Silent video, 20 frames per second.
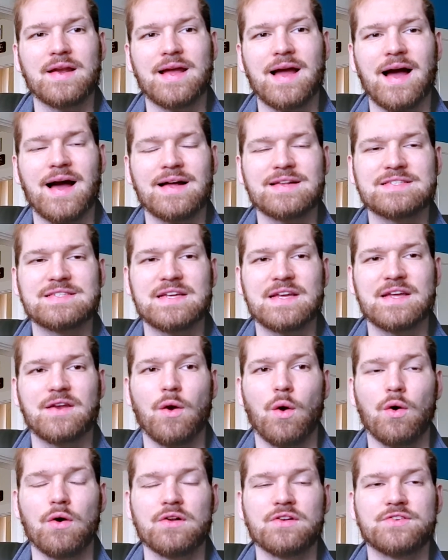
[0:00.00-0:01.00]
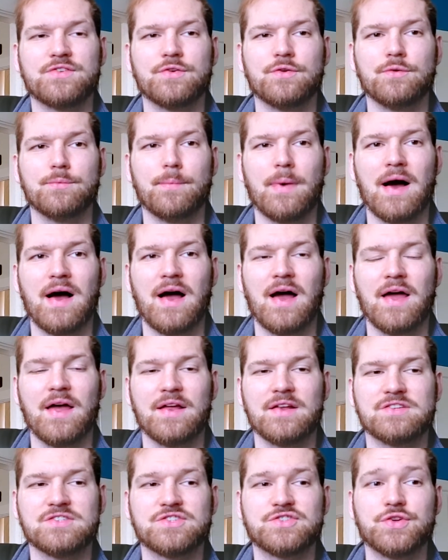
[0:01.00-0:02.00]
content onto my
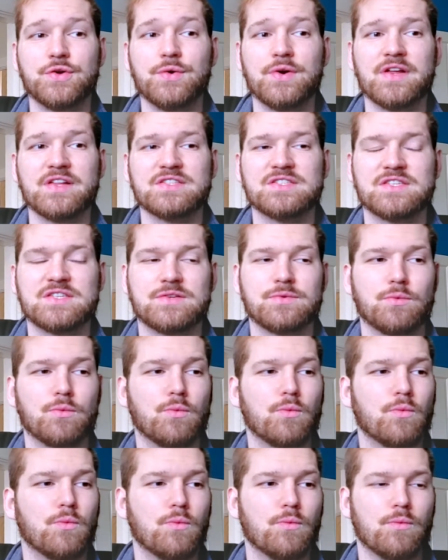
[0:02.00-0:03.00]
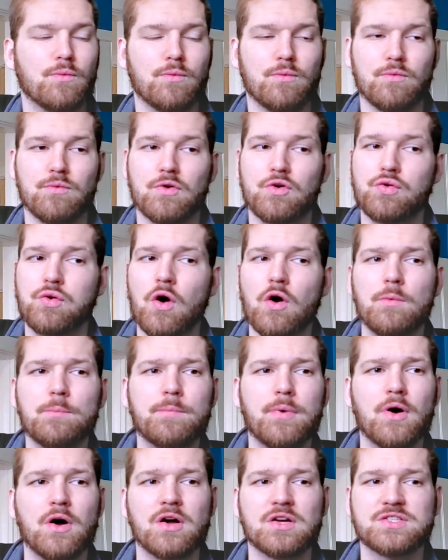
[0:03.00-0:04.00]
students'
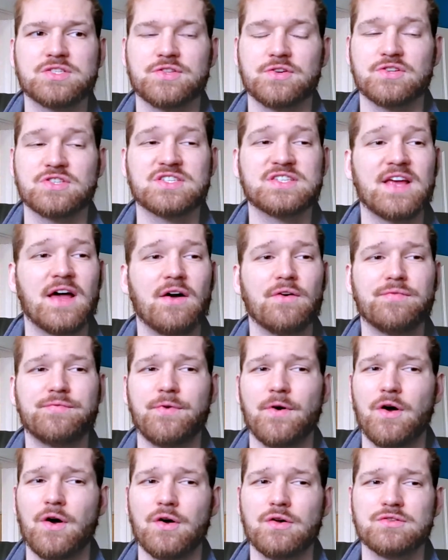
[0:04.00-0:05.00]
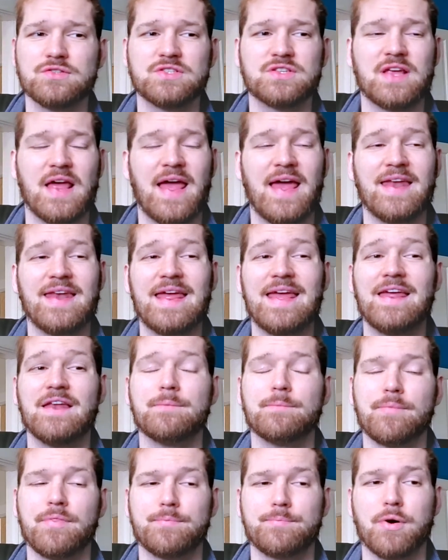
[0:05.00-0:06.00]
Chromebooks, their cell phones, and
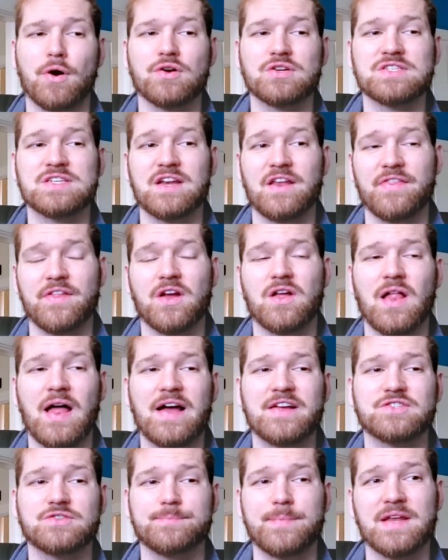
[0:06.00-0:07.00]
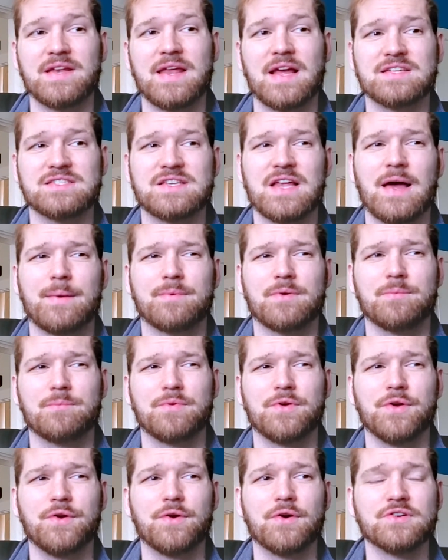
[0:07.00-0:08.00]
in person in the classroom at desktop
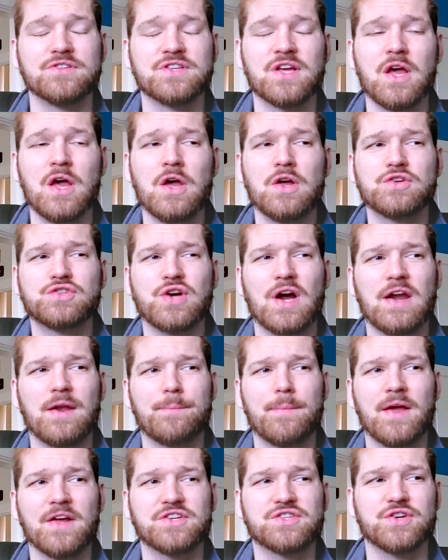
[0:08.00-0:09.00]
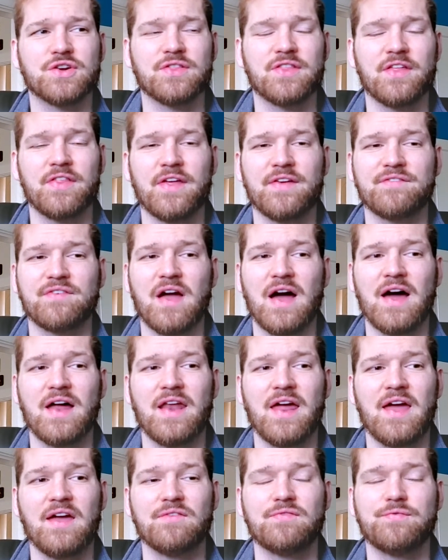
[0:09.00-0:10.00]
computers. Try to make sure that they've got
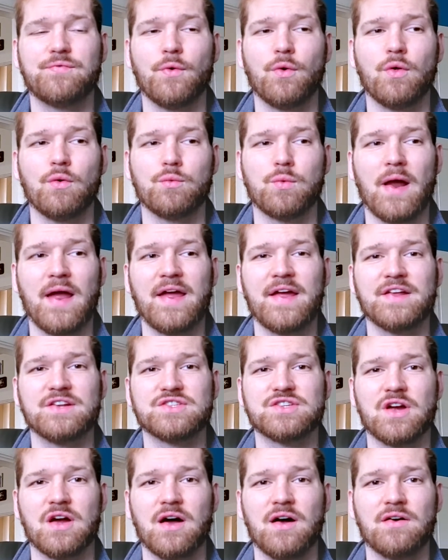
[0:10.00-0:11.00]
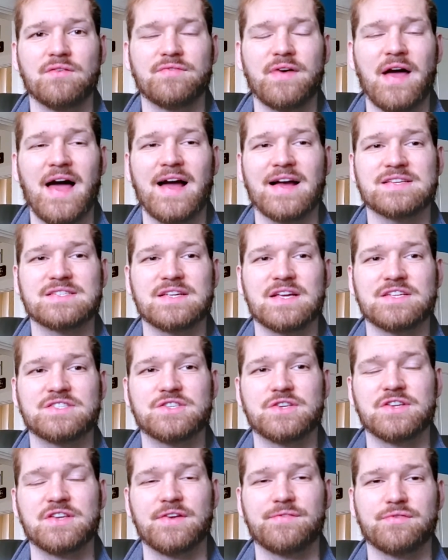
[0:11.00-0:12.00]
a full range of access to
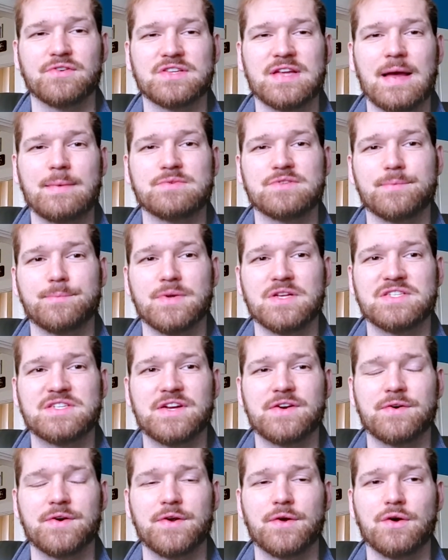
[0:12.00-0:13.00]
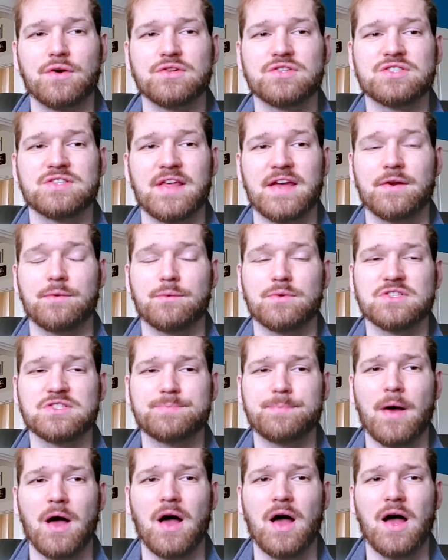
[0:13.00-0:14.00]
different types of materials. They can
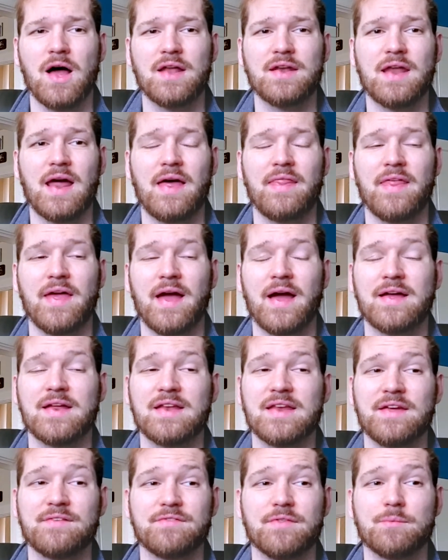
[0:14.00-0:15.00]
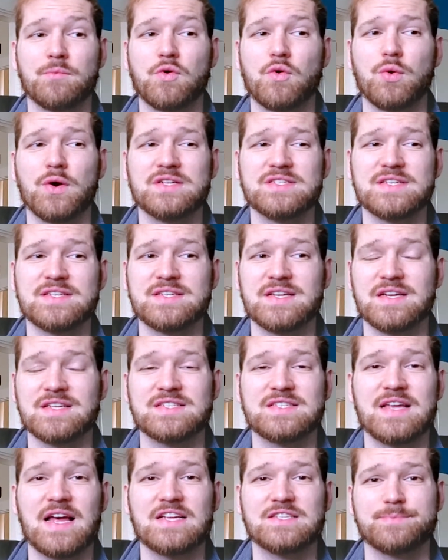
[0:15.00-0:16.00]
respond. I, they, I can give them quizzes and
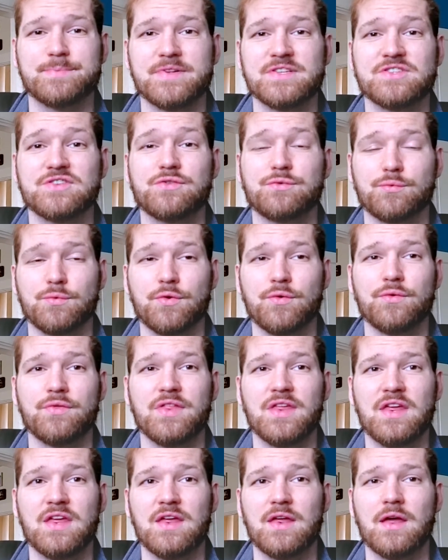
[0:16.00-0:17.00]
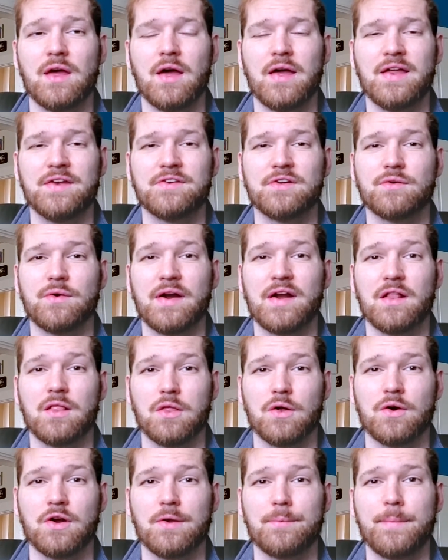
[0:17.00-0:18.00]
assessments through the integrated
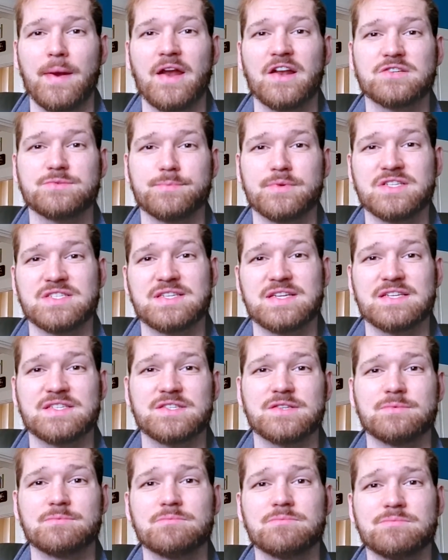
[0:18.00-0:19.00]
learning management system.